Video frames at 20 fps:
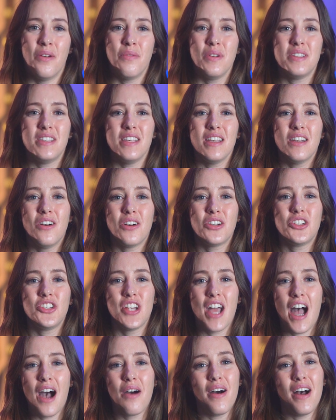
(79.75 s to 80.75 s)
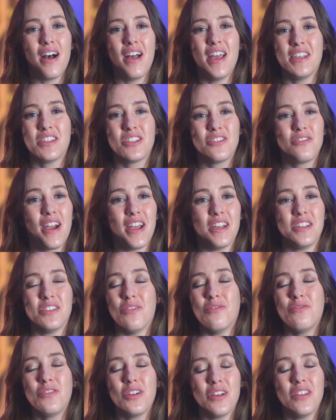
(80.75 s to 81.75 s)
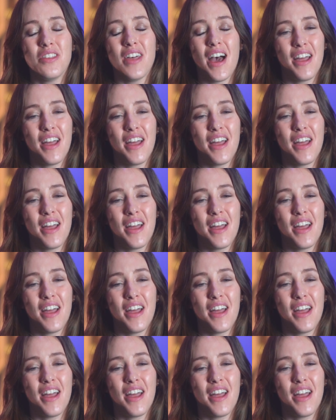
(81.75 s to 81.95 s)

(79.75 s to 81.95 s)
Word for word: We see God shower his grace on Ruth